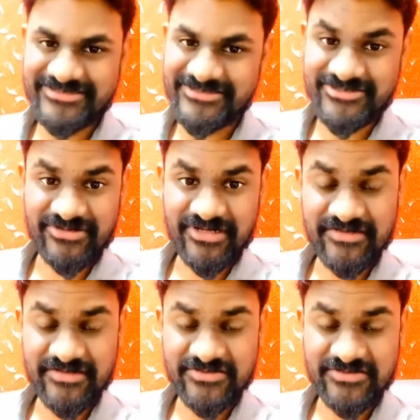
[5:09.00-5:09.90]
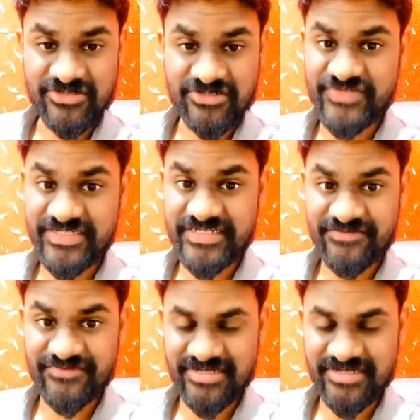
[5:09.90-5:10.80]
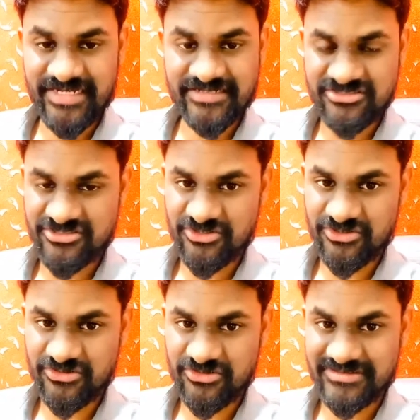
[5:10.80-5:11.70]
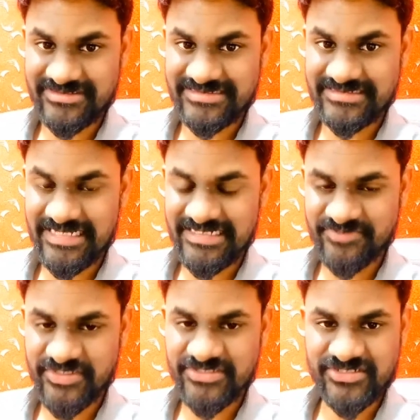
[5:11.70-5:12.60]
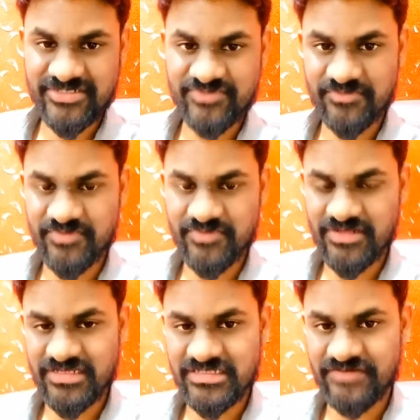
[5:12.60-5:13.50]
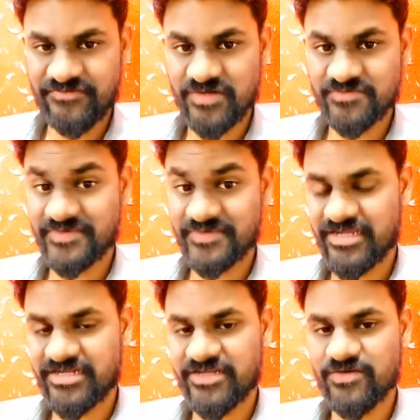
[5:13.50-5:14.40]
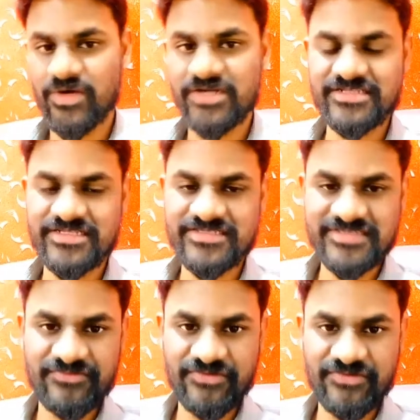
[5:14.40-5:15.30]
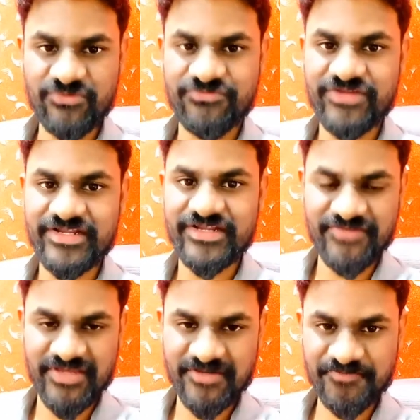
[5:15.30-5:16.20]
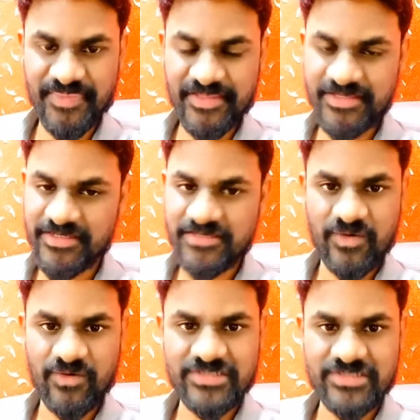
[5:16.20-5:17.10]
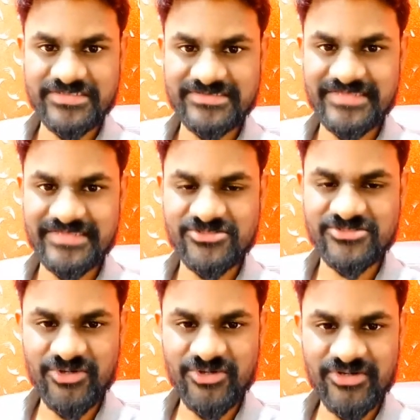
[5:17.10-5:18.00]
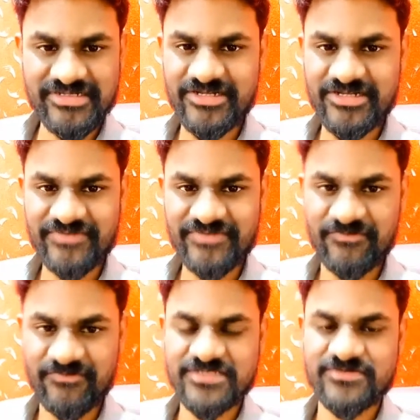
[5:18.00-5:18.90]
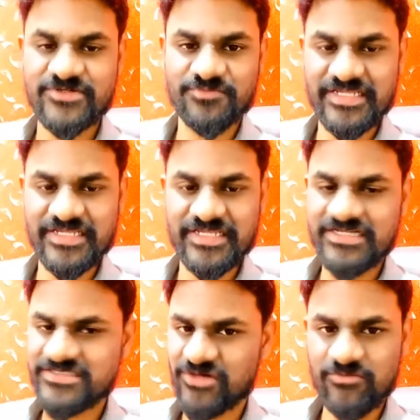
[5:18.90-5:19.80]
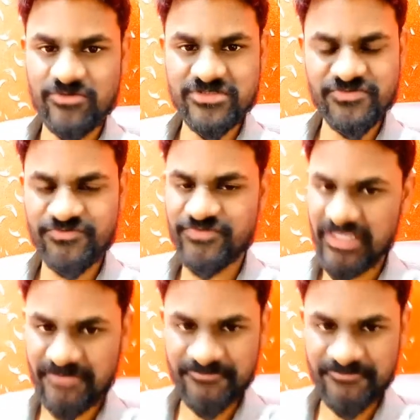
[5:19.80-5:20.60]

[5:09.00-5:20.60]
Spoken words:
So now I will talk on the free traffic, right? So 90% of people in affiliate marketing want they sell from a free traffic because there is no need of investment of money, it's almost free.